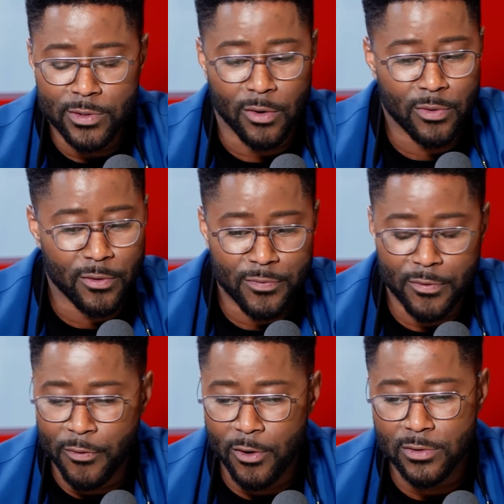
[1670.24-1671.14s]
you know,
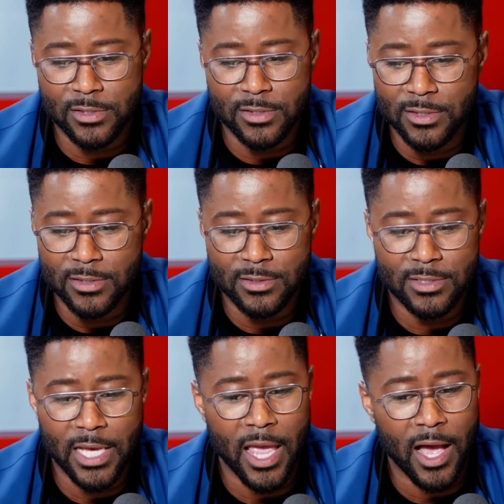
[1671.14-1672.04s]
the first
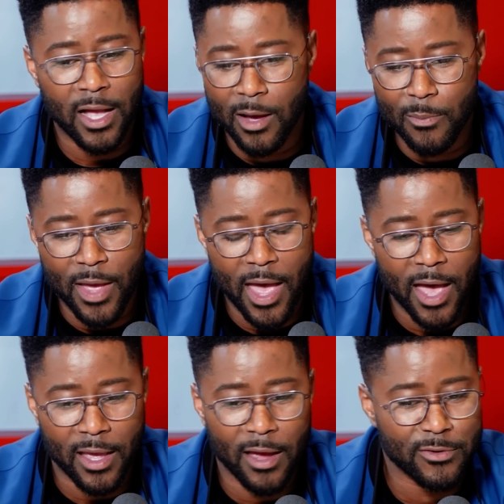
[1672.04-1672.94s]
day I come
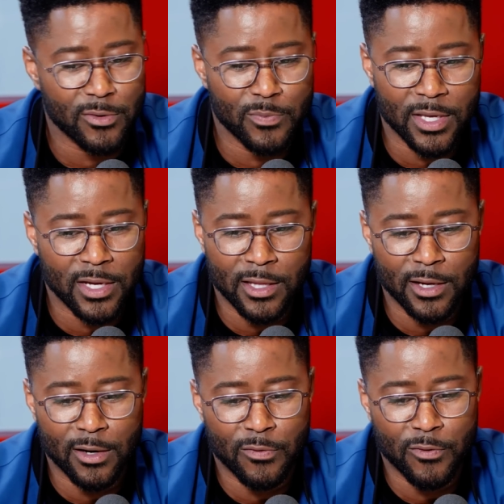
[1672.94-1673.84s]
back after being
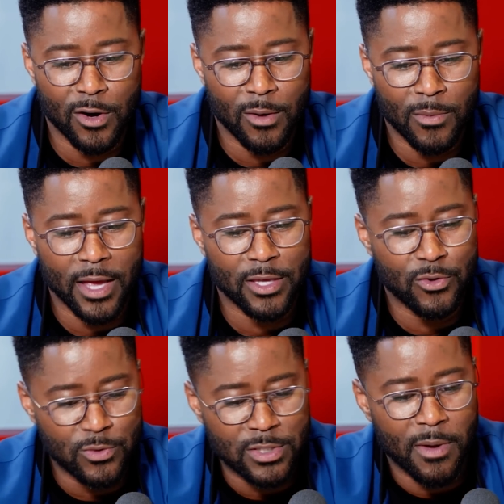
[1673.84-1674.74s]
cleared from, like,
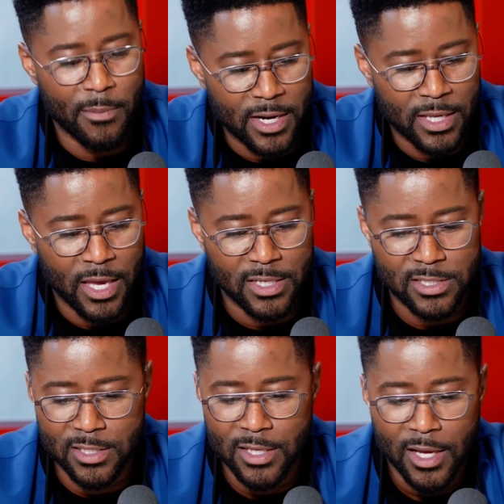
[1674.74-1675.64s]
using my
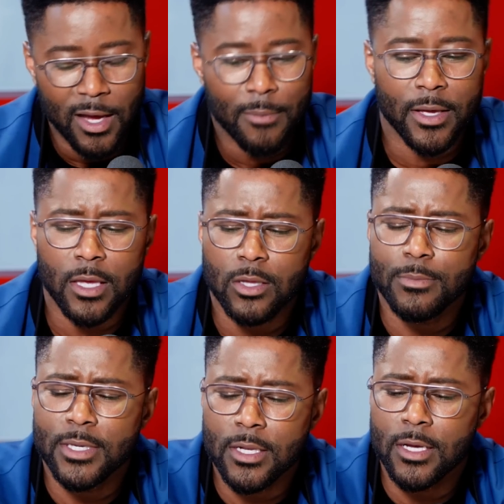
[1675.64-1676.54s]
medication, I'm like, hey,
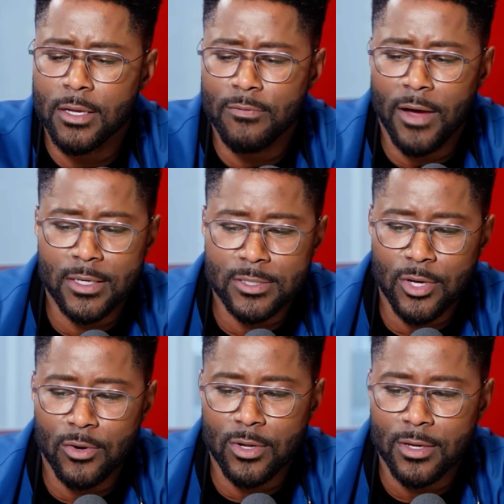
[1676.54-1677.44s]
let me get a vodka
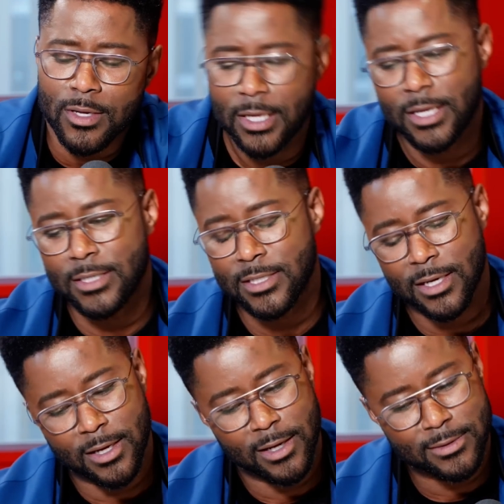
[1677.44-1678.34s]
soda. And
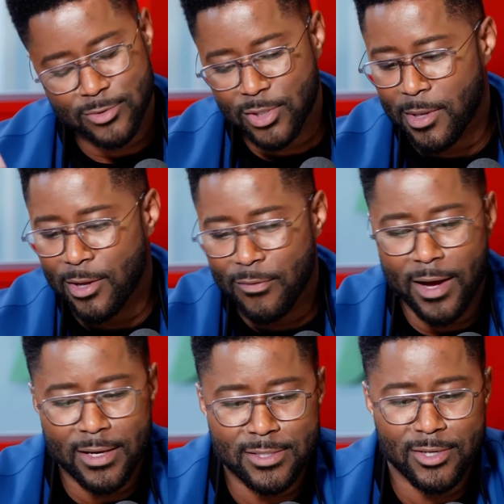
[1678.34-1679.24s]
drink my little
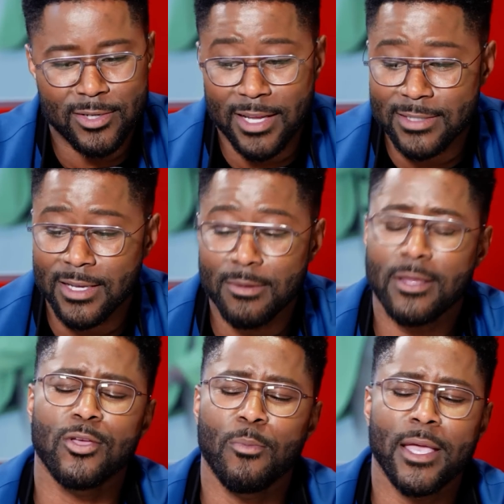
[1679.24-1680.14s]
vodka soda. The next day I'm
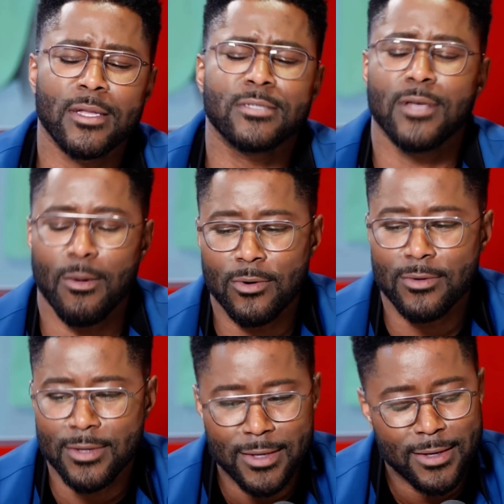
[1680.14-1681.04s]
like, yo, make it a
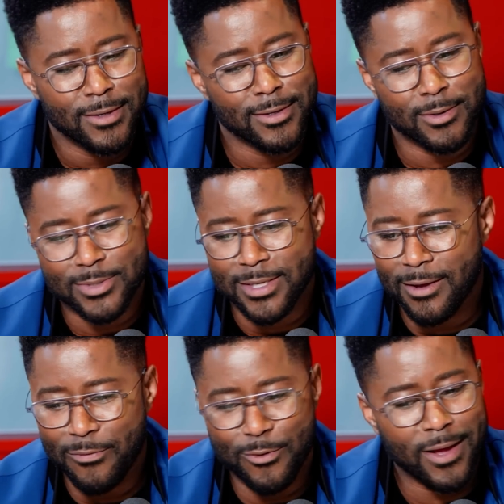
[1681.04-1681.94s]
double. You know what I'm
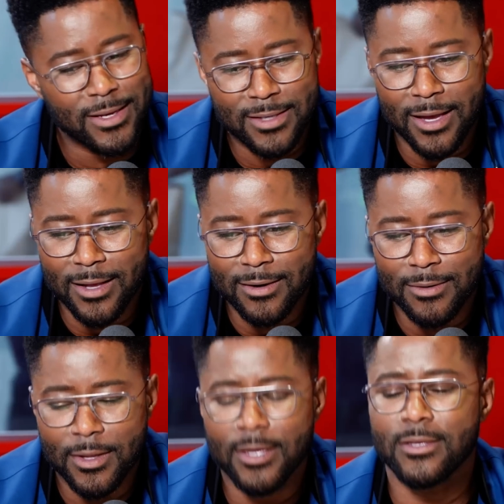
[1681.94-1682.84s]
saying? A few days later,
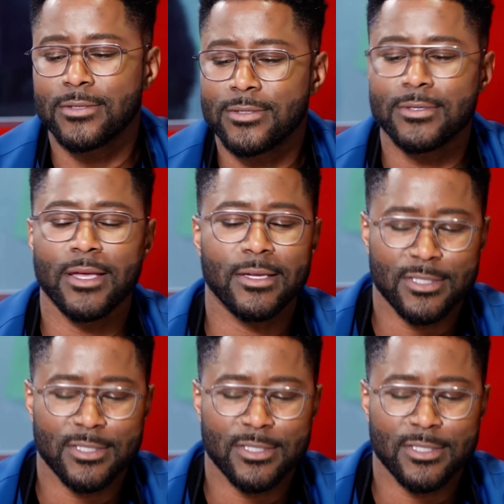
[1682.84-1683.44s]
I'm like, hey,